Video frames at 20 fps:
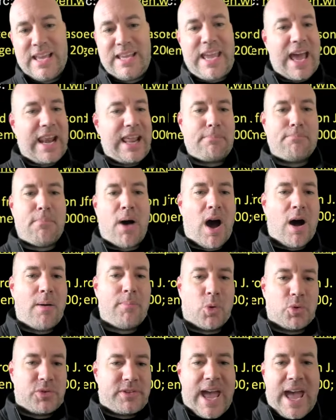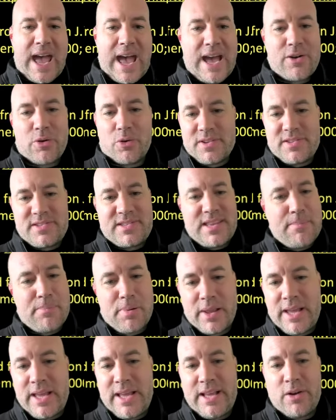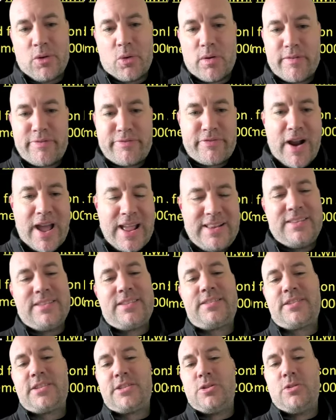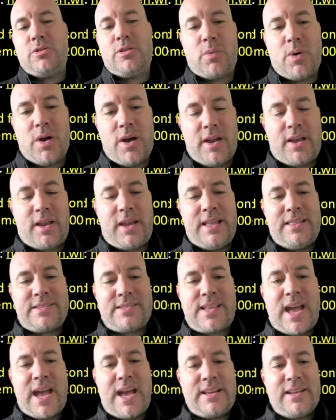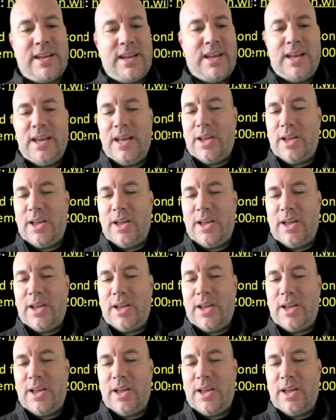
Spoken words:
getting mum or dad or a sibling or a friend to do the work instead,